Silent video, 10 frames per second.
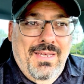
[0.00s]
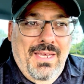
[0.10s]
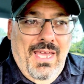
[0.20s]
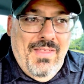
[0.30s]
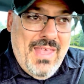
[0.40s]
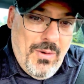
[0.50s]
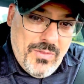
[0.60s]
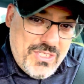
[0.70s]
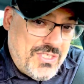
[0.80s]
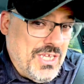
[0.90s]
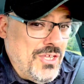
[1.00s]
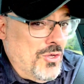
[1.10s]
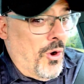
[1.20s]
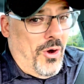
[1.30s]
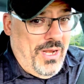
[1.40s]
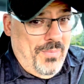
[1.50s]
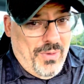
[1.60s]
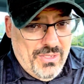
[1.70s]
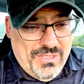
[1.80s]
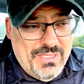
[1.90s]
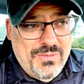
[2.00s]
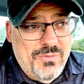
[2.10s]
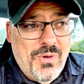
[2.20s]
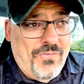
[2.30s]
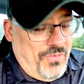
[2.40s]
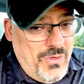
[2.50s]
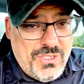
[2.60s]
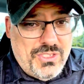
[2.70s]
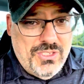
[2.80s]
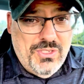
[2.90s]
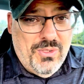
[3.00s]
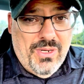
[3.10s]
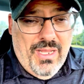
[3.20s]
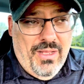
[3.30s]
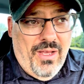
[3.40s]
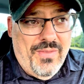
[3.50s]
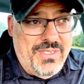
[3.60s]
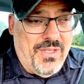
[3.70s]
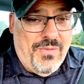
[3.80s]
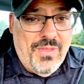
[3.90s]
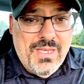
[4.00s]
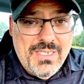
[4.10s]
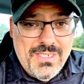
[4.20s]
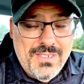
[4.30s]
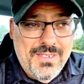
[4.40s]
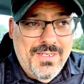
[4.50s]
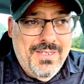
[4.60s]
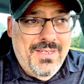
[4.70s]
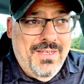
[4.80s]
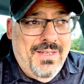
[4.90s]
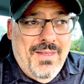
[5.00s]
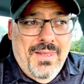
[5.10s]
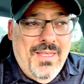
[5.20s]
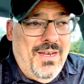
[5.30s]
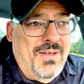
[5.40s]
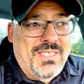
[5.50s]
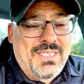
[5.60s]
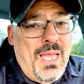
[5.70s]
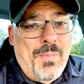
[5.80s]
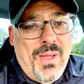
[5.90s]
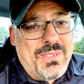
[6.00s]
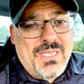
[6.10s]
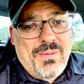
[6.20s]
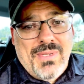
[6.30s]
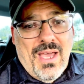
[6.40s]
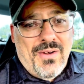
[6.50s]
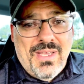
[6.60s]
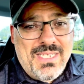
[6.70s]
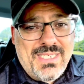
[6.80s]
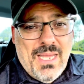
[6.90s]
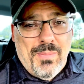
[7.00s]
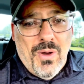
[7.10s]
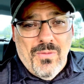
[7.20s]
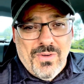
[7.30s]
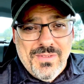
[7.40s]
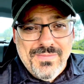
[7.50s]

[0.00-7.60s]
and that seniority person refuses to do all these other things, it's step up, step down, or get step over.